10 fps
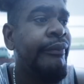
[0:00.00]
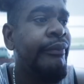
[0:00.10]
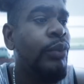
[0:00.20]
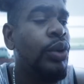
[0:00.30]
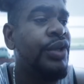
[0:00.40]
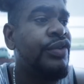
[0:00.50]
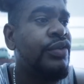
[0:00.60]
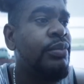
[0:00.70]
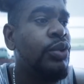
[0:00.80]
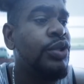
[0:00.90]

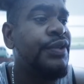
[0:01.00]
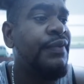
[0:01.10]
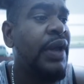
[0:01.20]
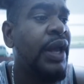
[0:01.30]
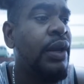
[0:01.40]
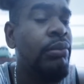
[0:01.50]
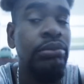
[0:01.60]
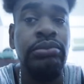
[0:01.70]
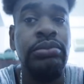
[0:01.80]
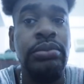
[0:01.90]
Bullets flying.
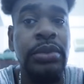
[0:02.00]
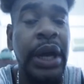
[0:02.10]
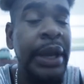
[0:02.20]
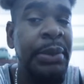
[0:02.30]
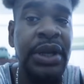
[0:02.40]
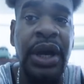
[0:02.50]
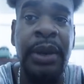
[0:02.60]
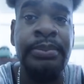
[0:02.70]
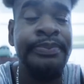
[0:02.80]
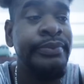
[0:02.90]
I mean,
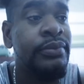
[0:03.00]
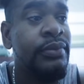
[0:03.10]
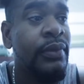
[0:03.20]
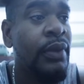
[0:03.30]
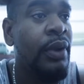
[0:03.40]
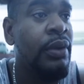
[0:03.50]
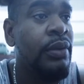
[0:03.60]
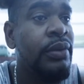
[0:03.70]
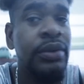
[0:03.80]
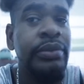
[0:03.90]

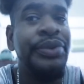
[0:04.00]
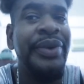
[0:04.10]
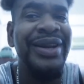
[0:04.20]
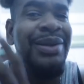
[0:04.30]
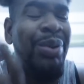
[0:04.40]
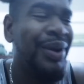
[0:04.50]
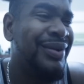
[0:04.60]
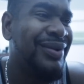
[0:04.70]
you get the point.